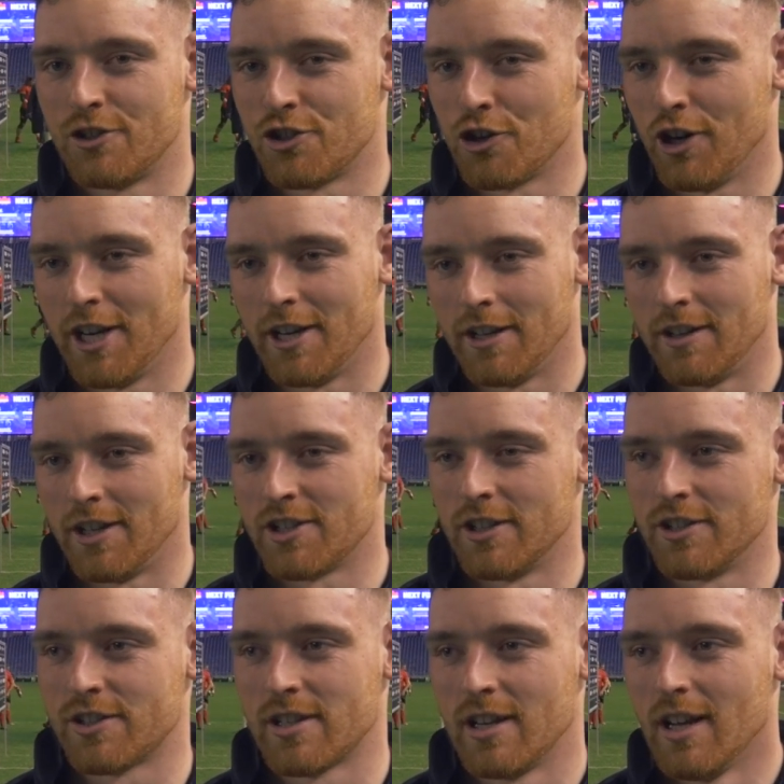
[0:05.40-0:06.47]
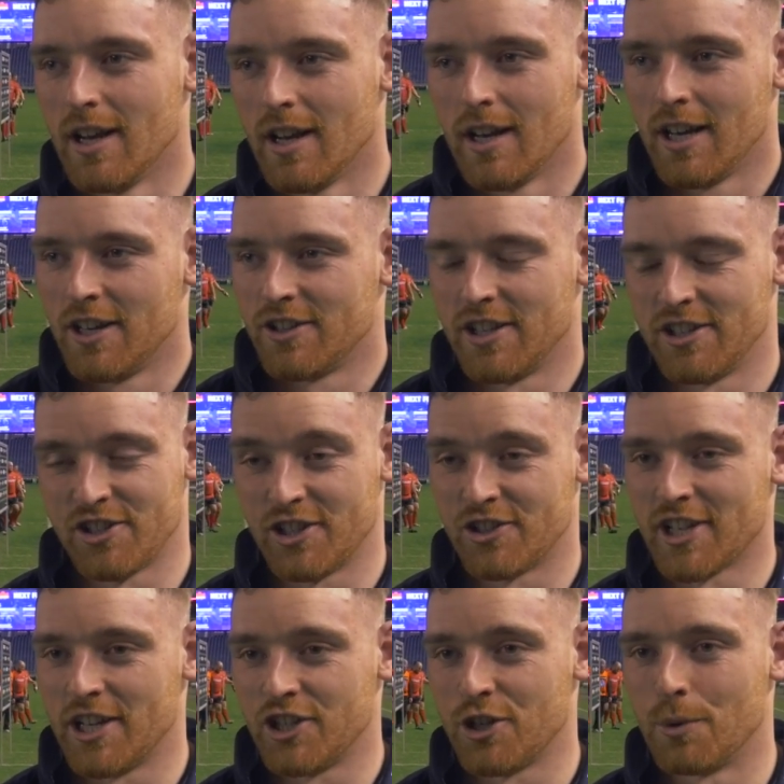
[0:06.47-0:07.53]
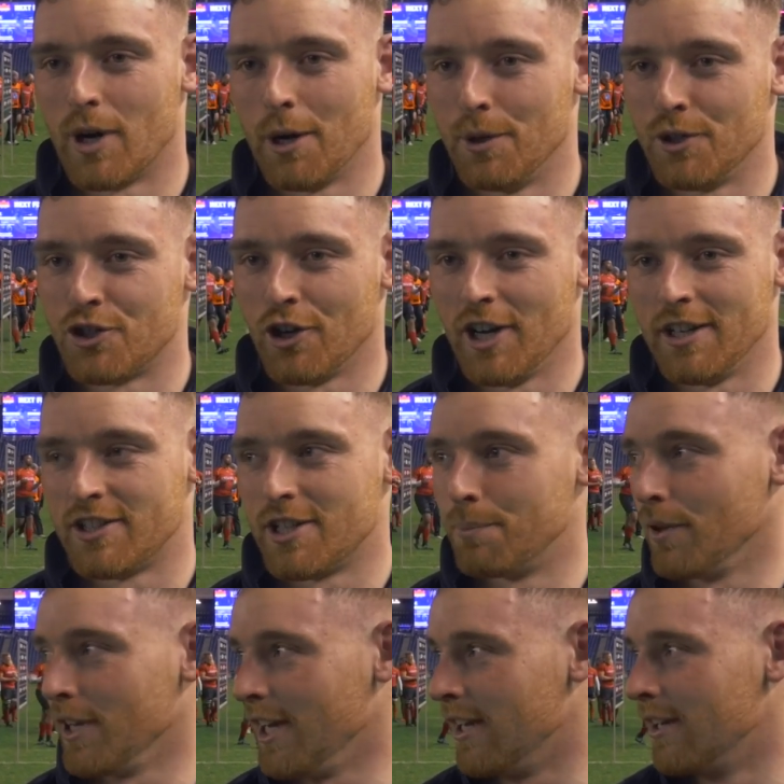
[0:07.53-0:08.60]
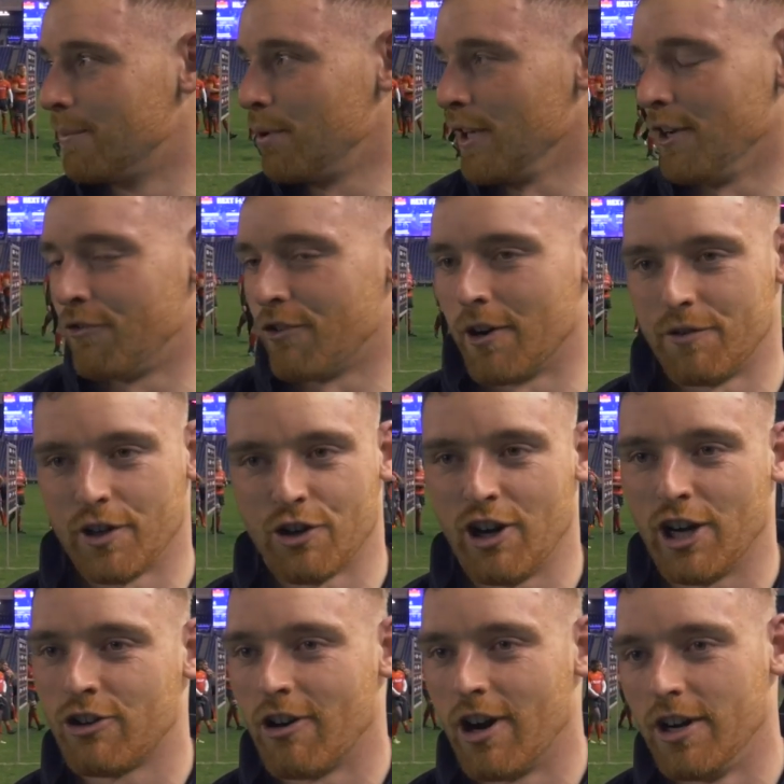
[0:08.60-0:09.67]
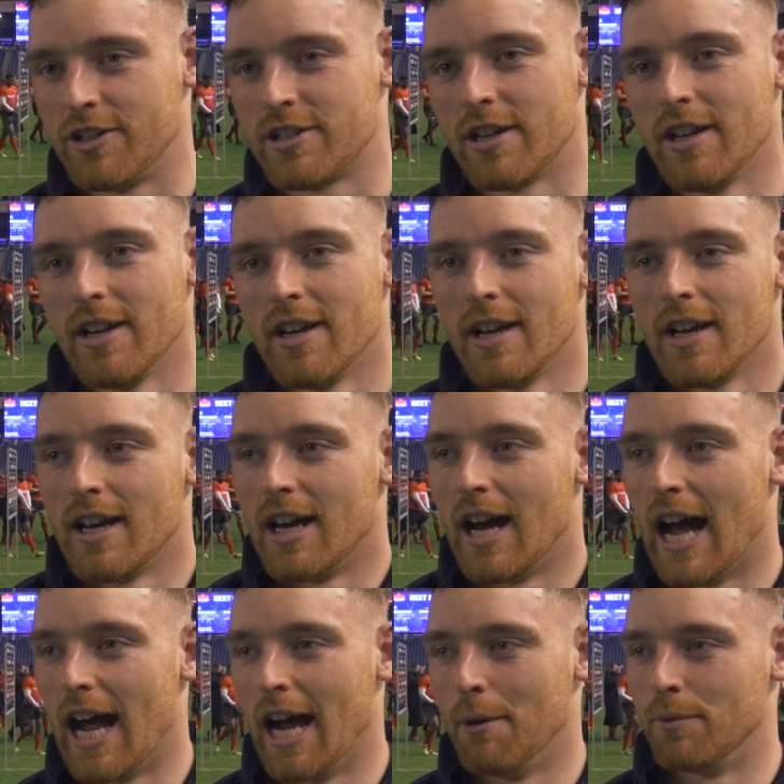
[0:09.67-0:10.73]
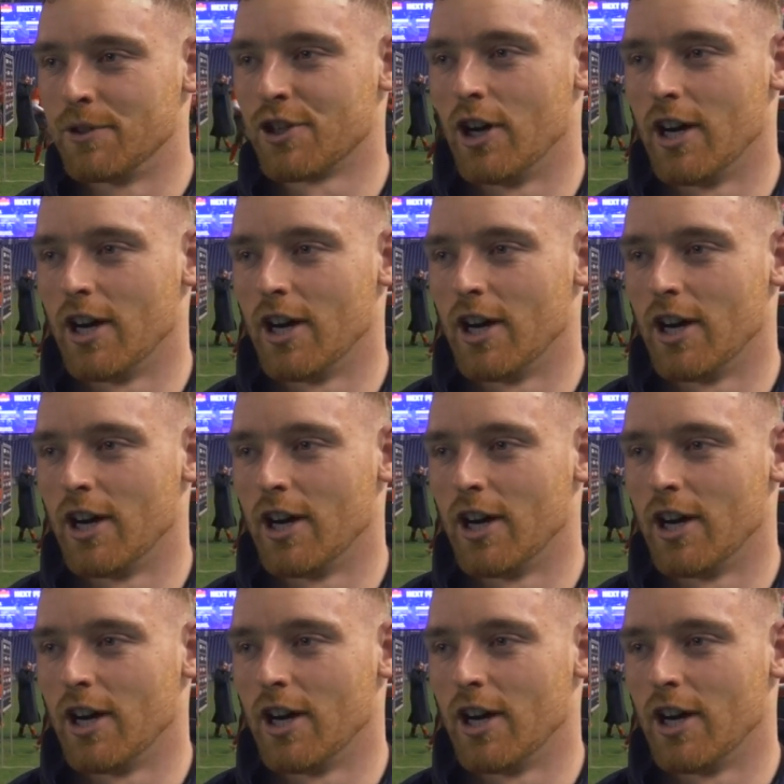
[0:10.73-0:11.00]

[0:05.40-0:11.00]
training, this is essentially why we train, to play in front of a great crowd. It's